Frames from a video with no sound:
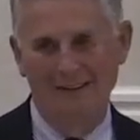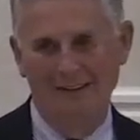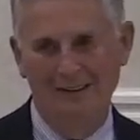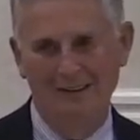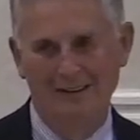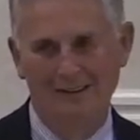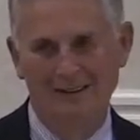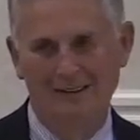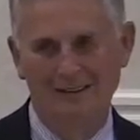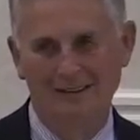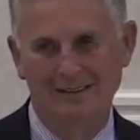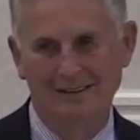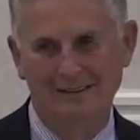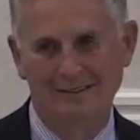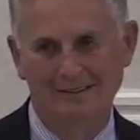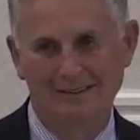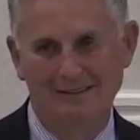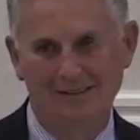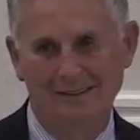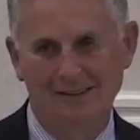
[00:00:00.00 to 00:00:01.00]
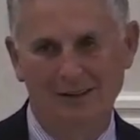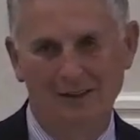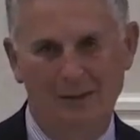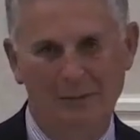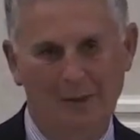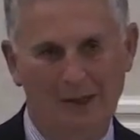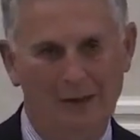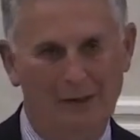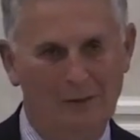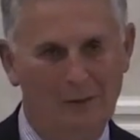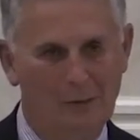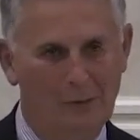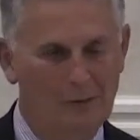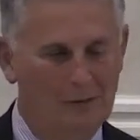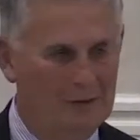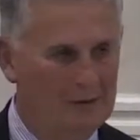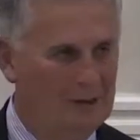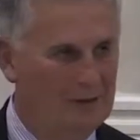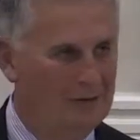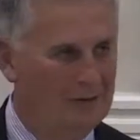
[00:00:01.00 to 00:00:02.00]
the Alumni
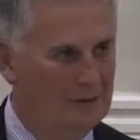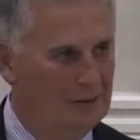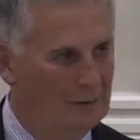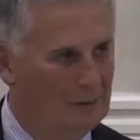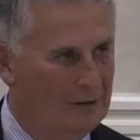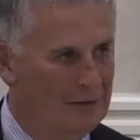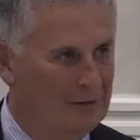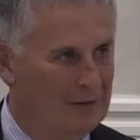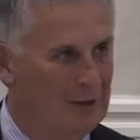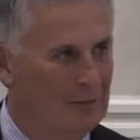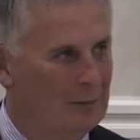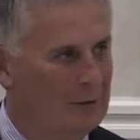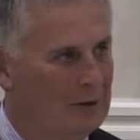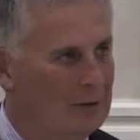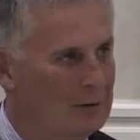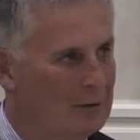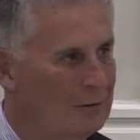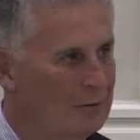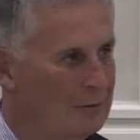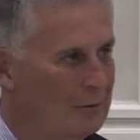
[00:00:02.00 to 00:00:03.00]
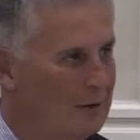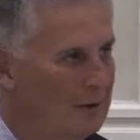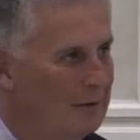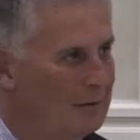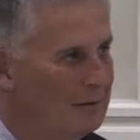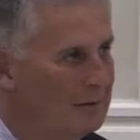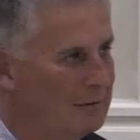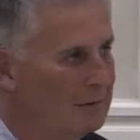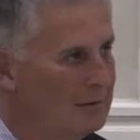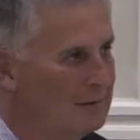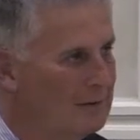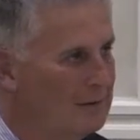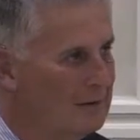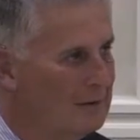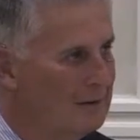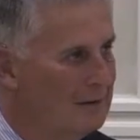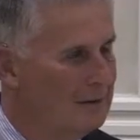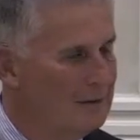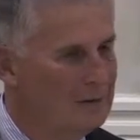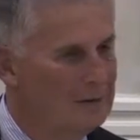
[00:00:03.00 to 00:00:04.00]
Association. I want to thank my good friends
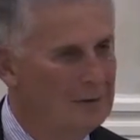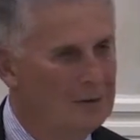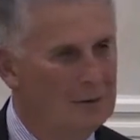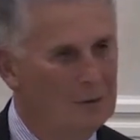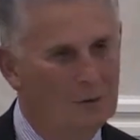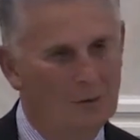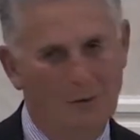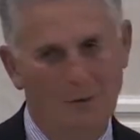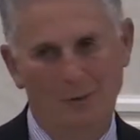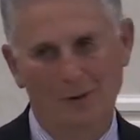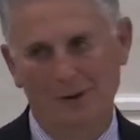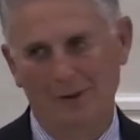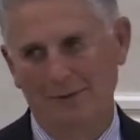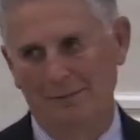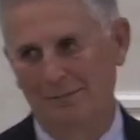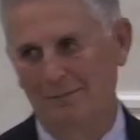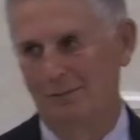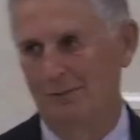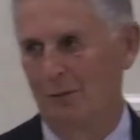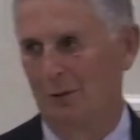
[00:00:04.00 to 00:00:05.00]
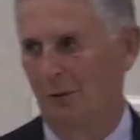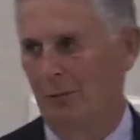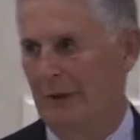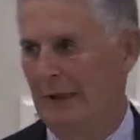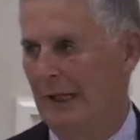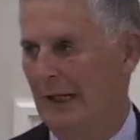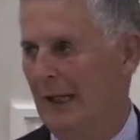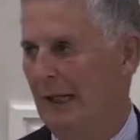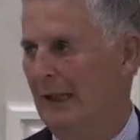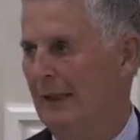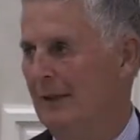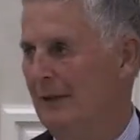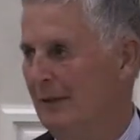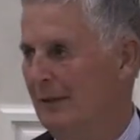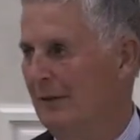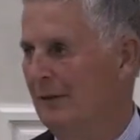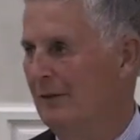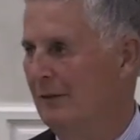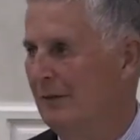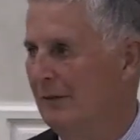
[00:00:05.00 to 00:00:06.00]
who uh, were behind
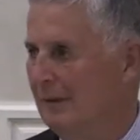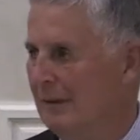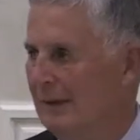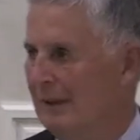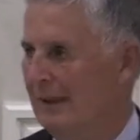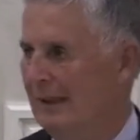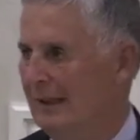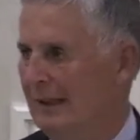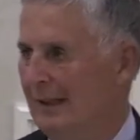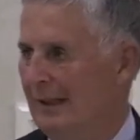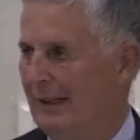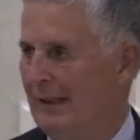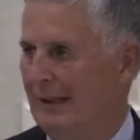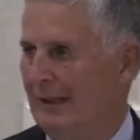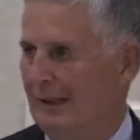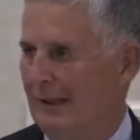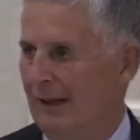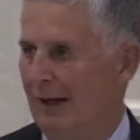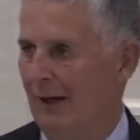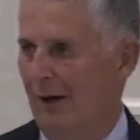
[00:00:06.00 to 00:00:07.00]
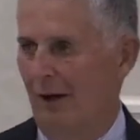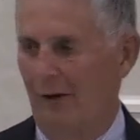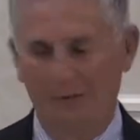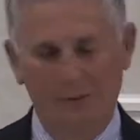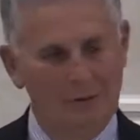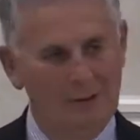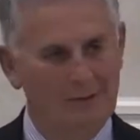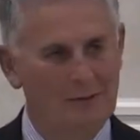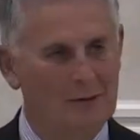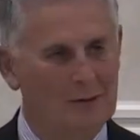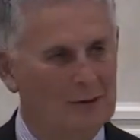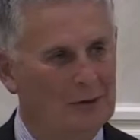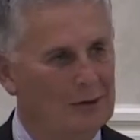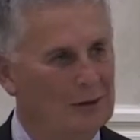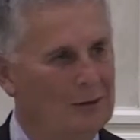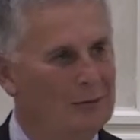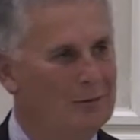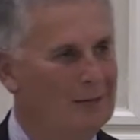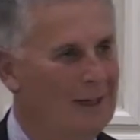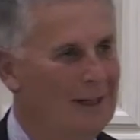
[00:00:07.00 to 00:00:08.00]
this. I also have to
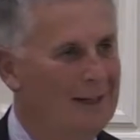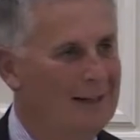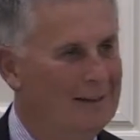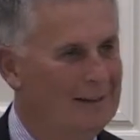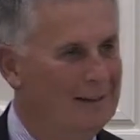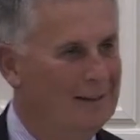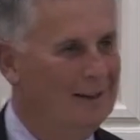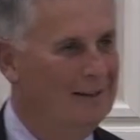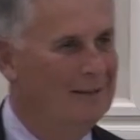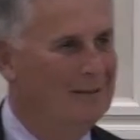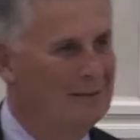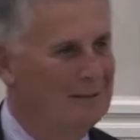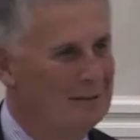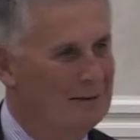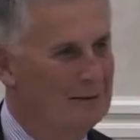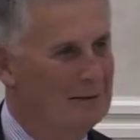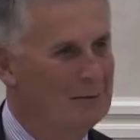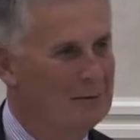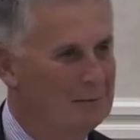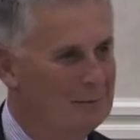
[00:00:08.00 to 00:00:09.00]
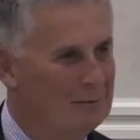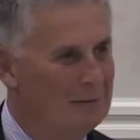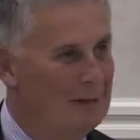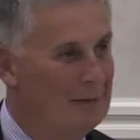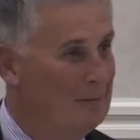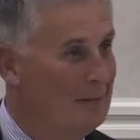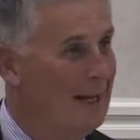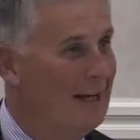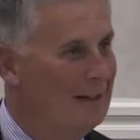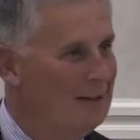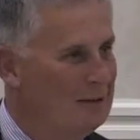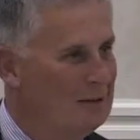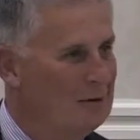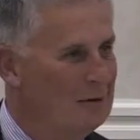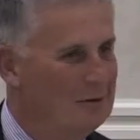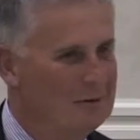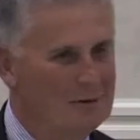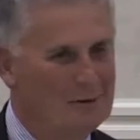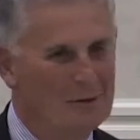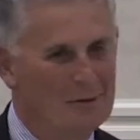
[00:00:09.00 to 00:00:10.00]
clarify that uh, I'm not in the
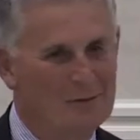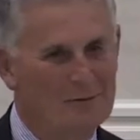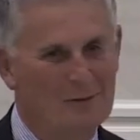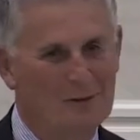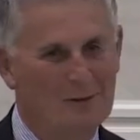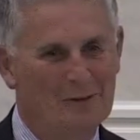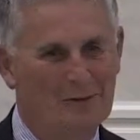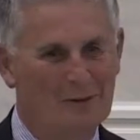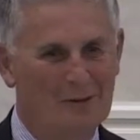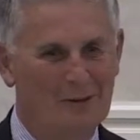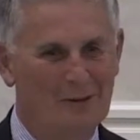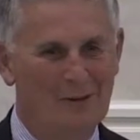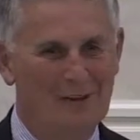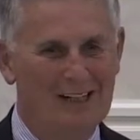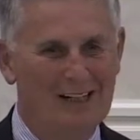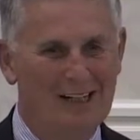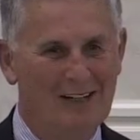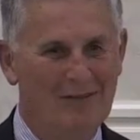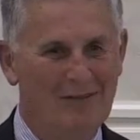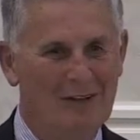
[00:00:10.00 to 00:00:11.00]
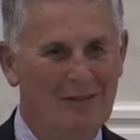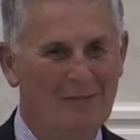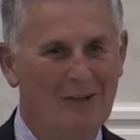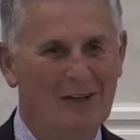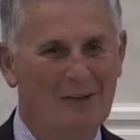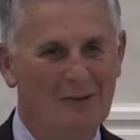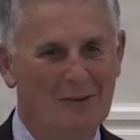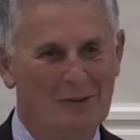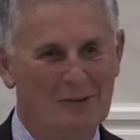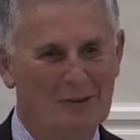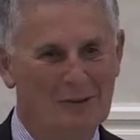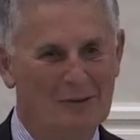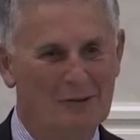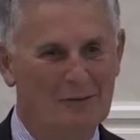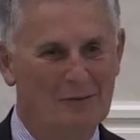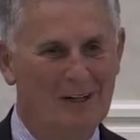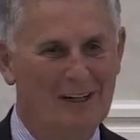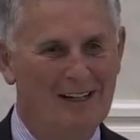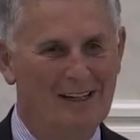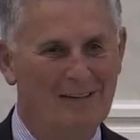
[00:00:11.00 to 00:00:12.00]
U.S. Air Force, although I had my best two years of
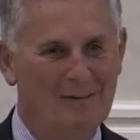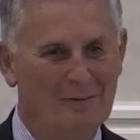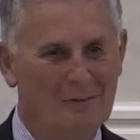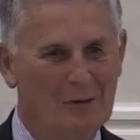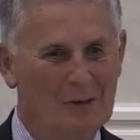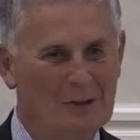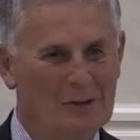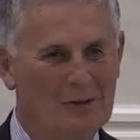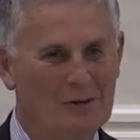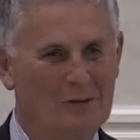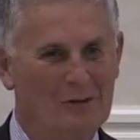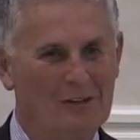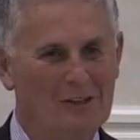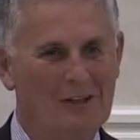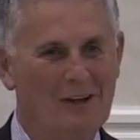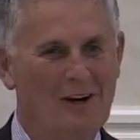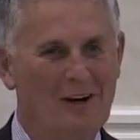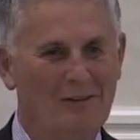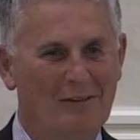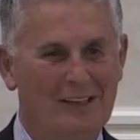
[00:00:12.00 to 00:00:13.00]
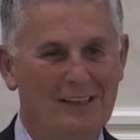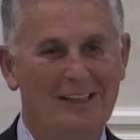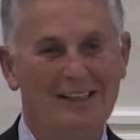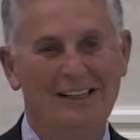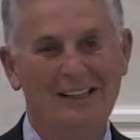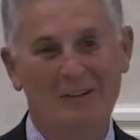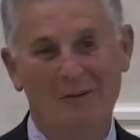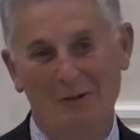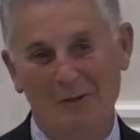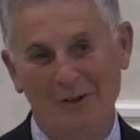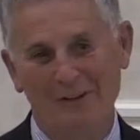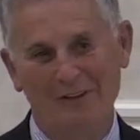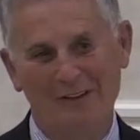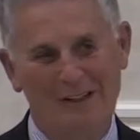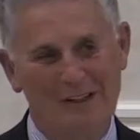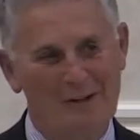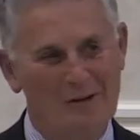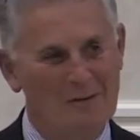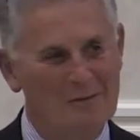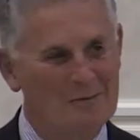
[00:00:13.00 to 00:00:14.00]
my 40 years in the Army with the
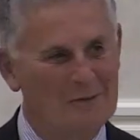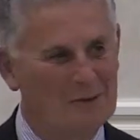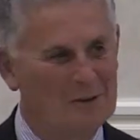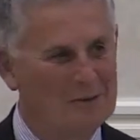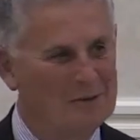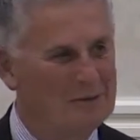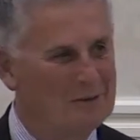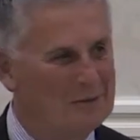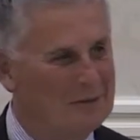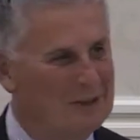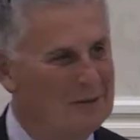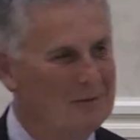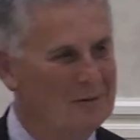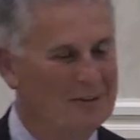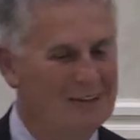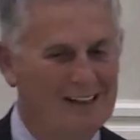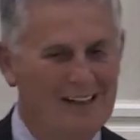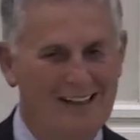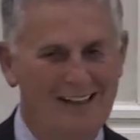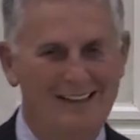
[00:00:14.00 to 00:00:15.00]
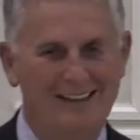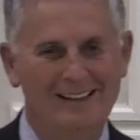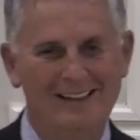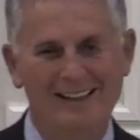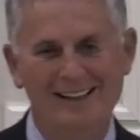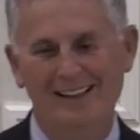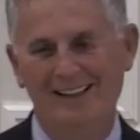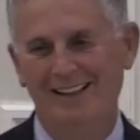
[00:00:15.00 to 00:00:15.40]
Air Force at Ramstein.